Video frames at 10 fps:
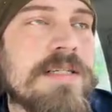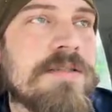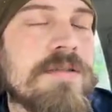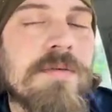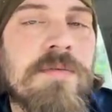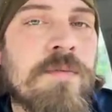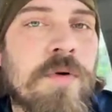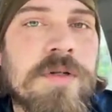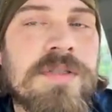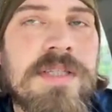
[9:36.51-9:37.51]
That's the
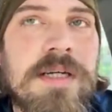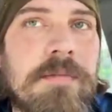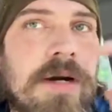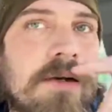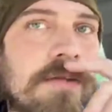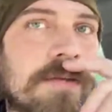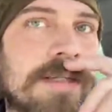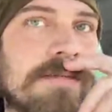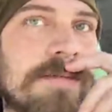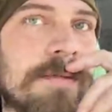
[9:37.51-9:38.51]
worst thing about grief.